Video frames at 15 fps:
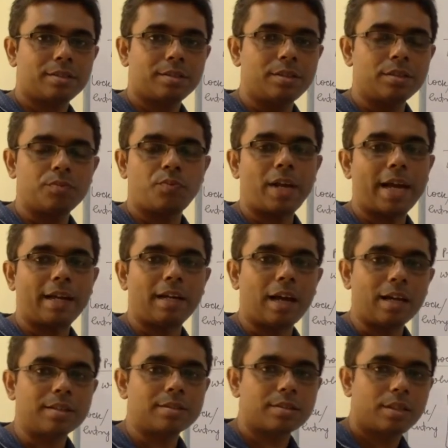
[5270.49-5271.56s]
this flag
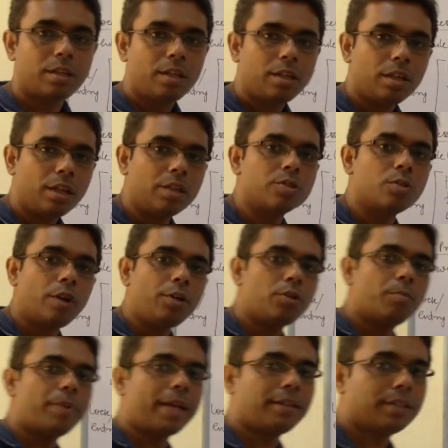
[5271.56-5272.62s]
last is going to
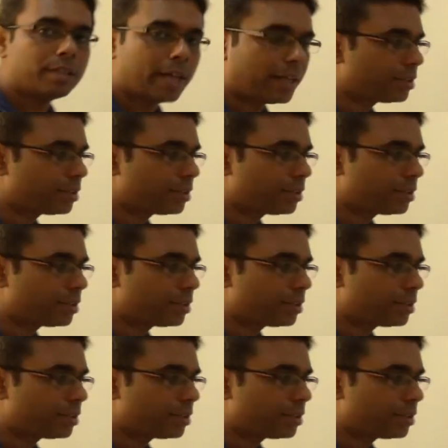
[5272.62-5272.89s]
break the tie.